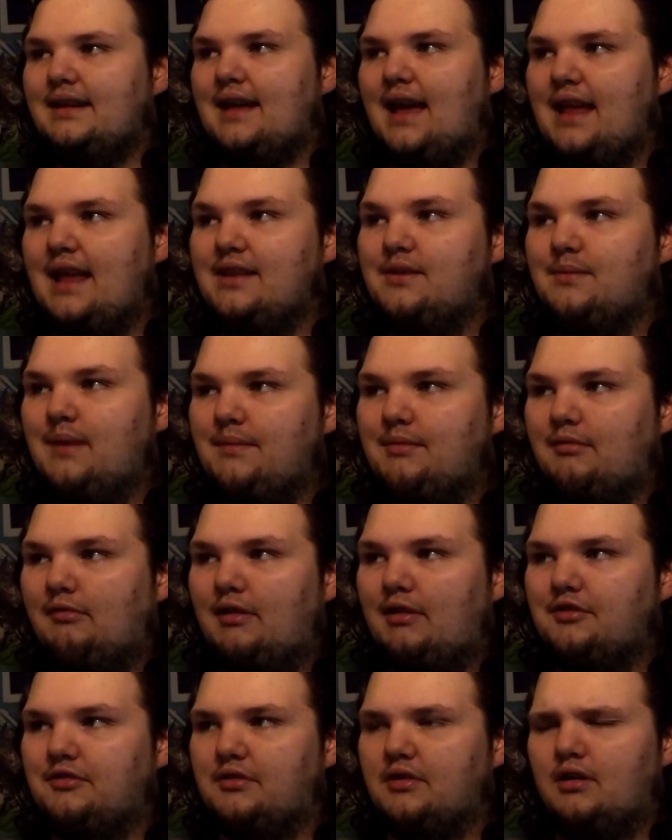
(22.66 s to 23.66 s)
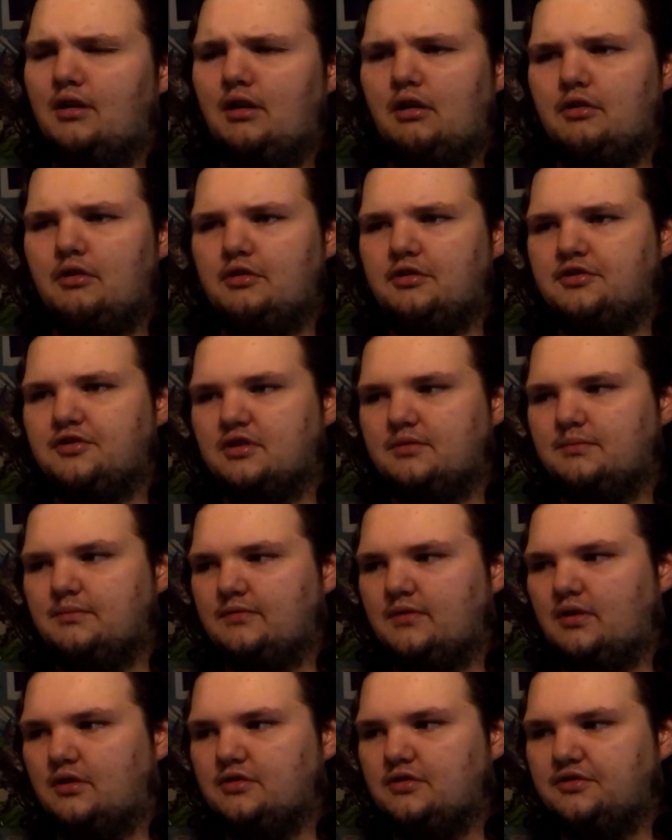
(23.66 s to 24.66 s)
And you might be wondering, oh,
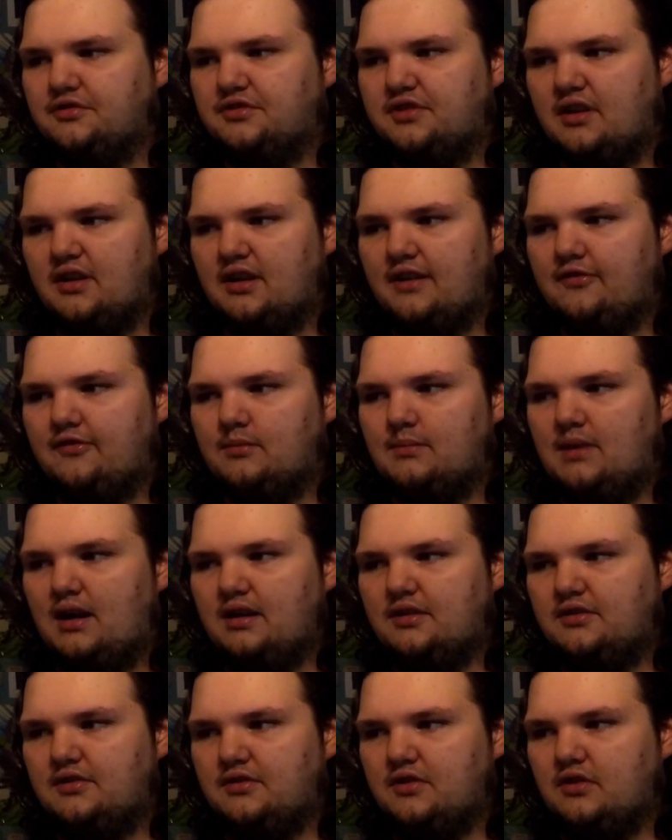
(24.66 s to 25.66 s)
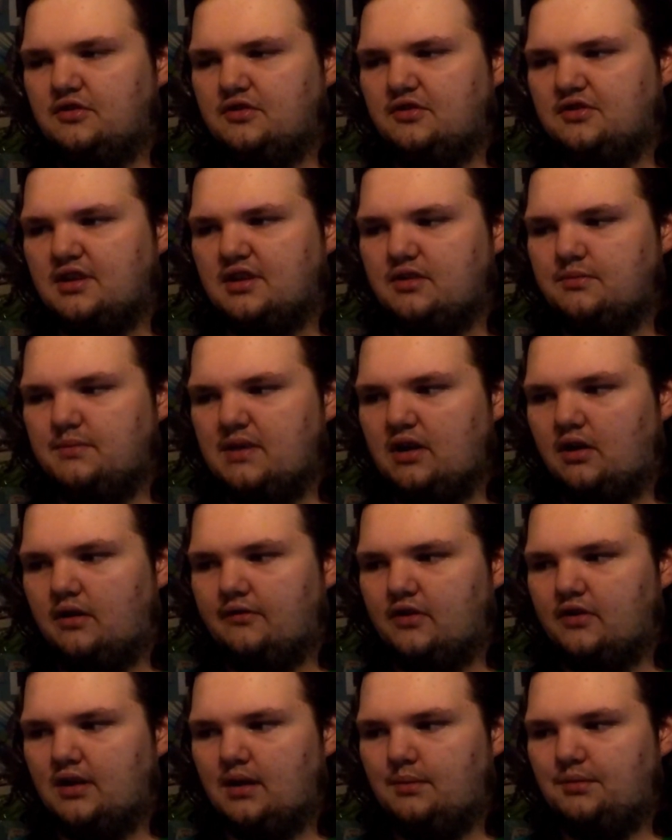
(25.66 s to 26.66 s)
aren't you staying at Vermont? You know, you said you'd be
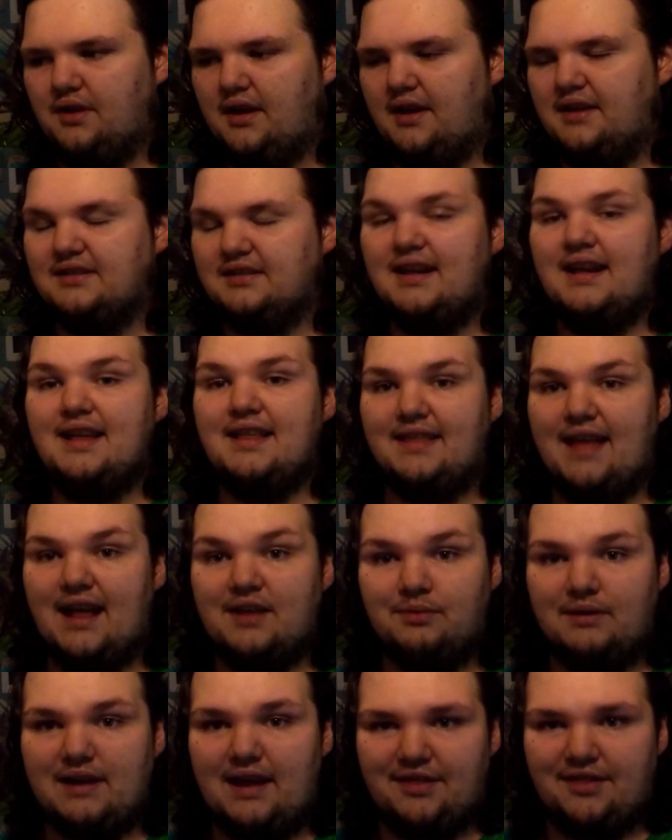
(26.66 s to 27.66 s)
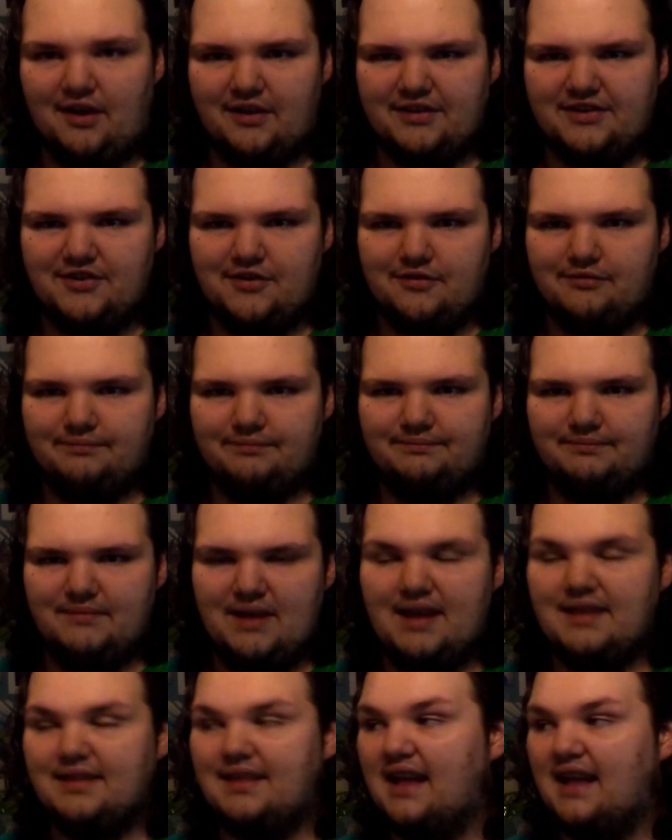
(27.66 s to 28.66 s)
gone for a couple days. That's what I thought too.
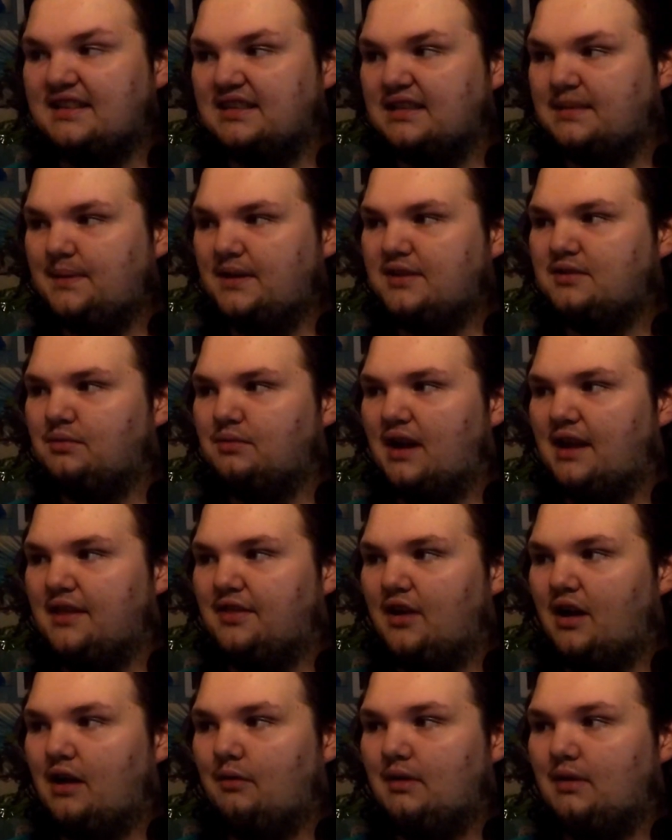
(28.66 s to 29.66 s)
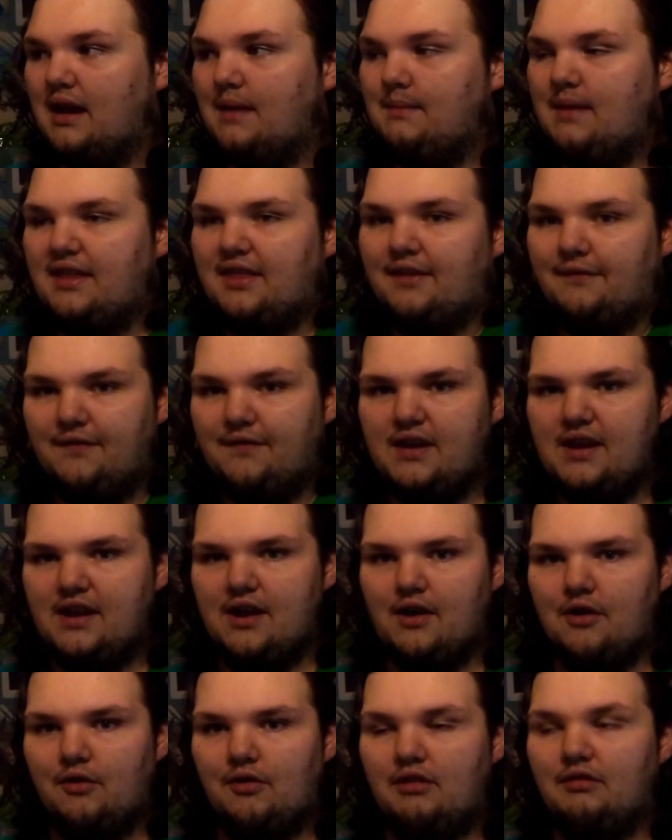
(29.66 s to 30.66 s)
That's especially what I thought when I made the
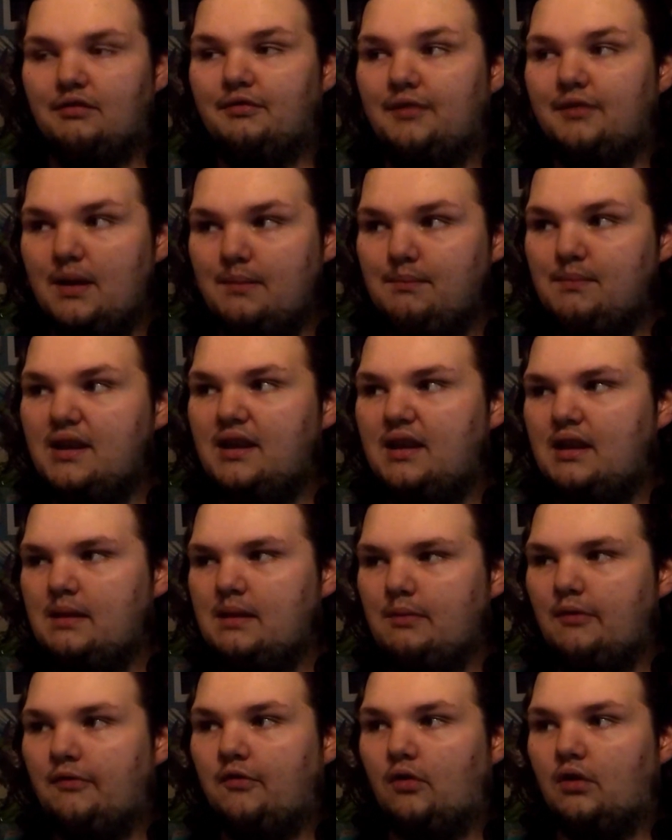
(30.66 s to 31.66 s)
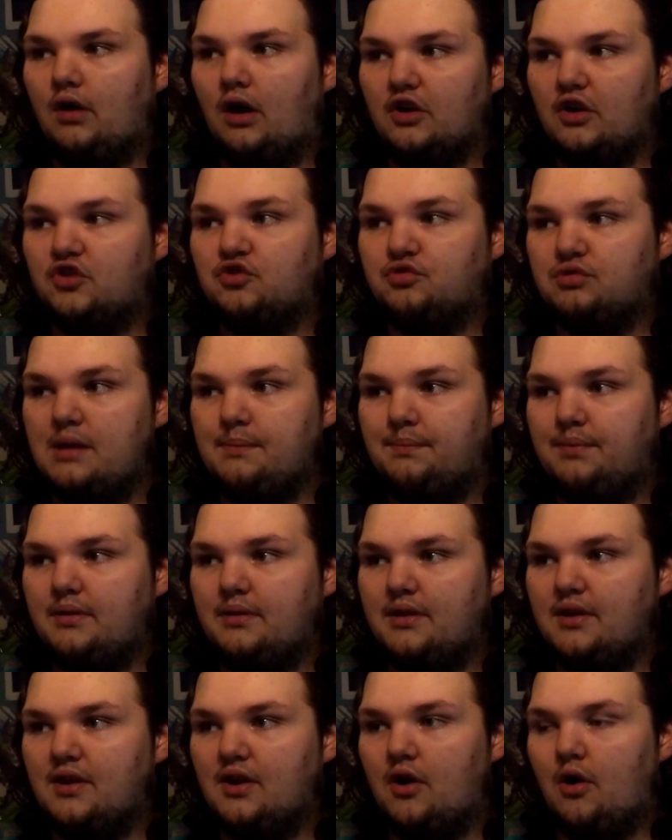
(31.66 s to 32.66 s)
video immediately before our trip,
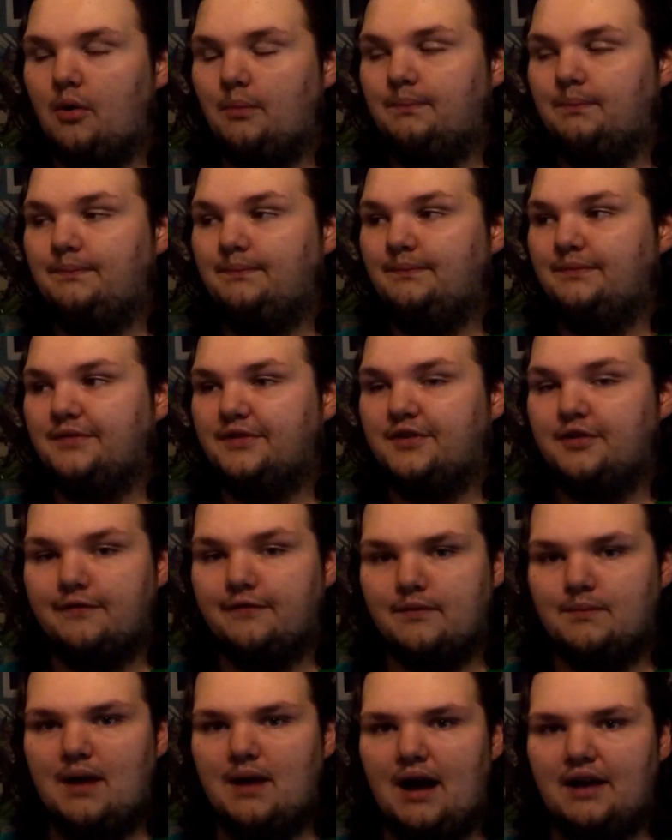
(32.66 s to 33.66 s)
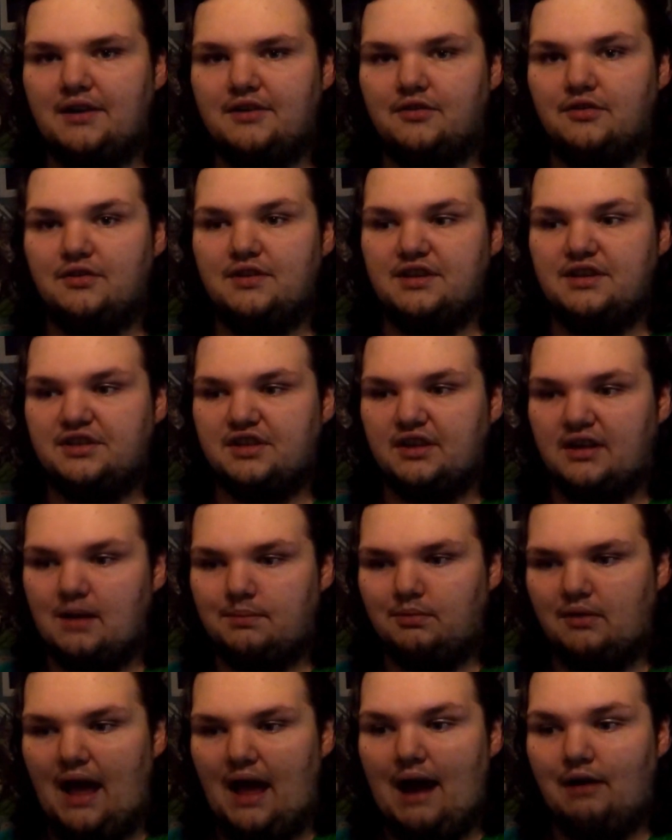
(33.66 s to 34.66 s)
to Vermont, or at least a
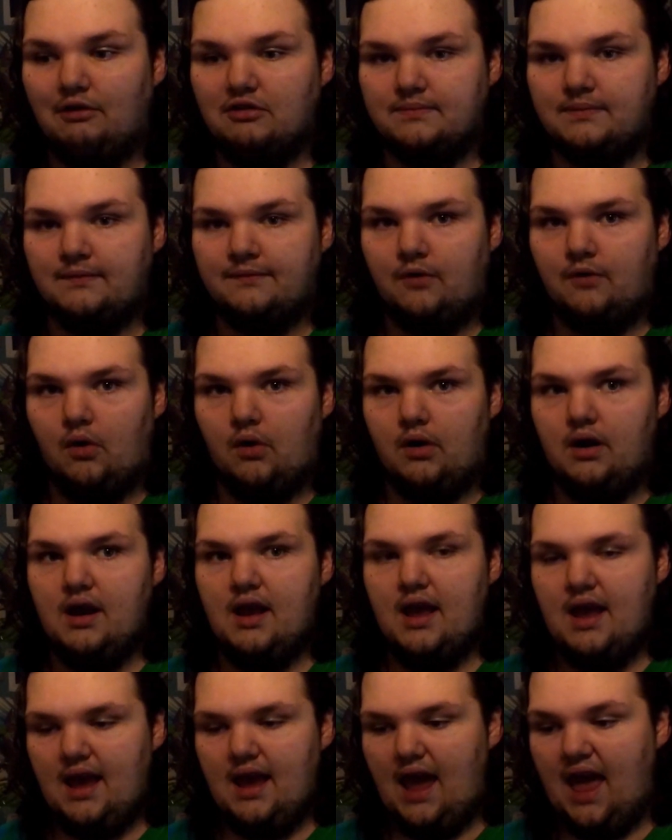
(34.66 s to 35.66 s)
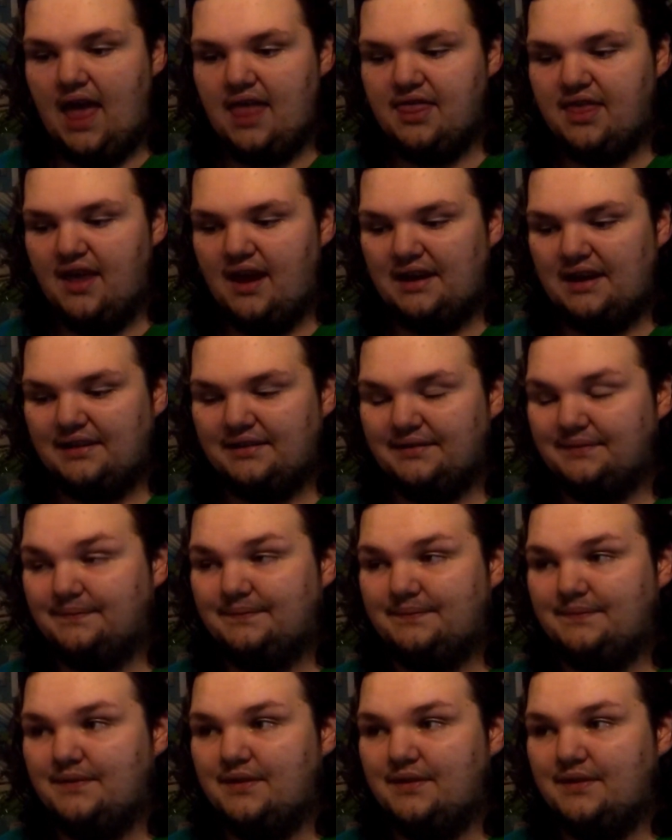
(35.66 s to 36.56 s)
couple hours before. And then,